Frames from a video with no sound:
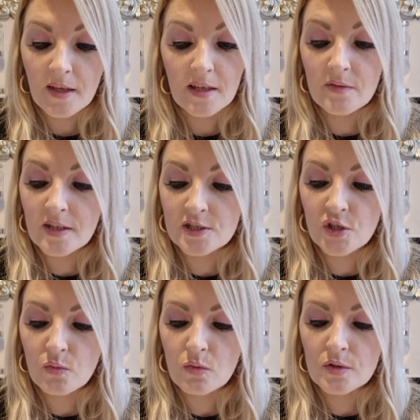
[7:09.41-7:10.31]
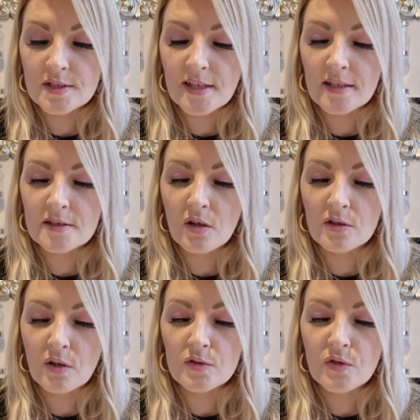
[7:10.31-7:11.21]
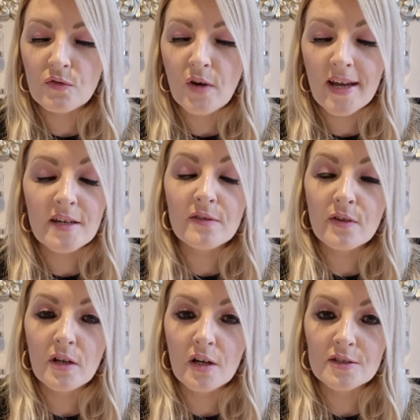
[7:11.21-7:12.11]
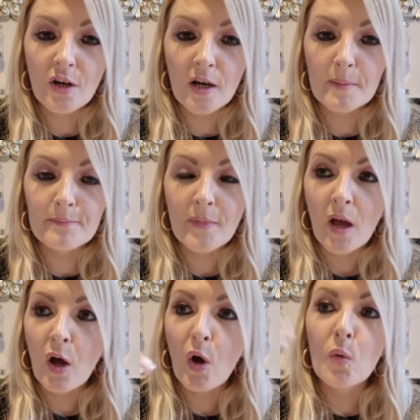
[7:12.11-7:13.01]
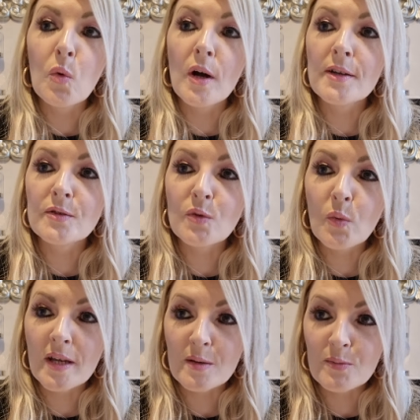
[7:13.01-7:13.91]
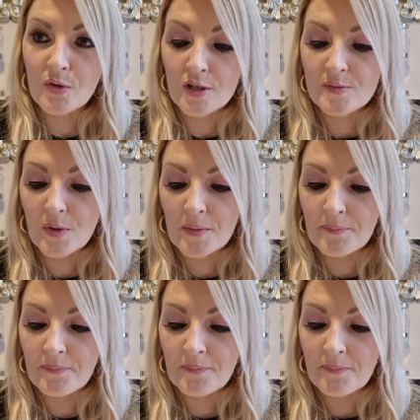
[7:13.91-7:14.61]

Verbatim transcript: Even as your word says, Lord, those who've reigned for a long time, oh, why do the wicked prosper?